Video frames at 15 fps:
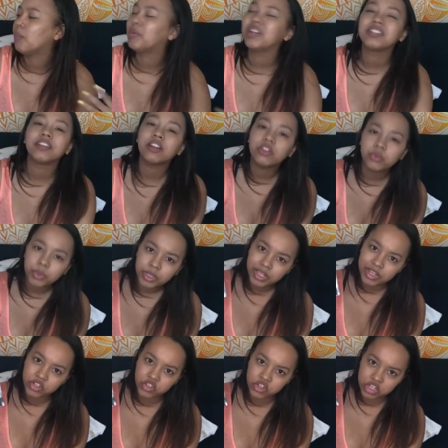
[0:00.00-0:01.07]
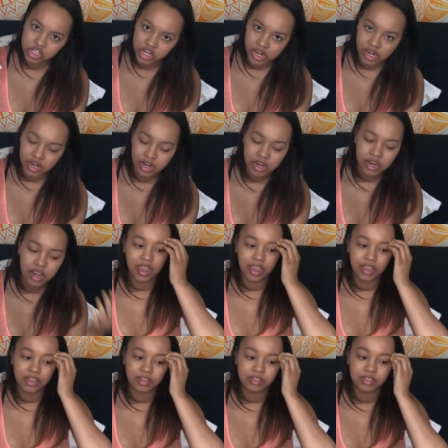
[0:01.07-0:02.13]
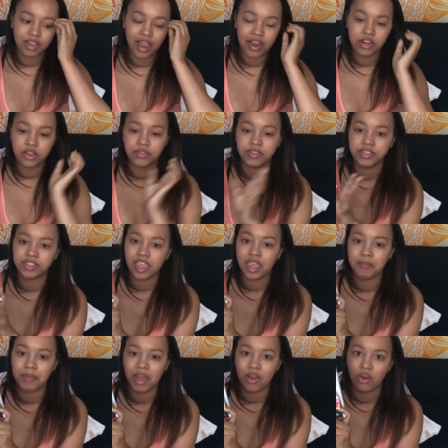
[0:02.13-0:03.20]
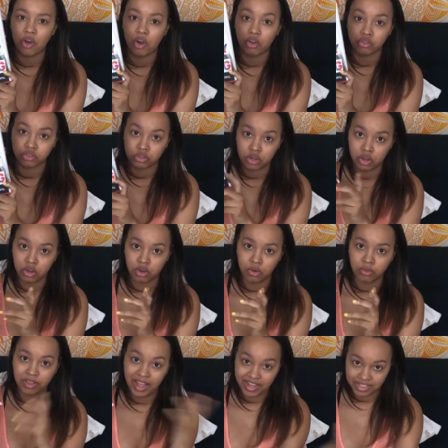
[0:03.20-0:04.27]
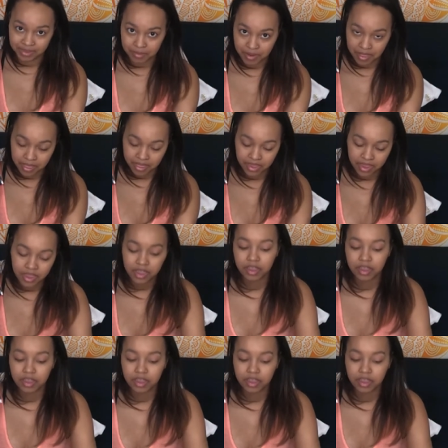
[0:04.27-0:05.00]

But it sounded really interesting. And I know this came out also last month.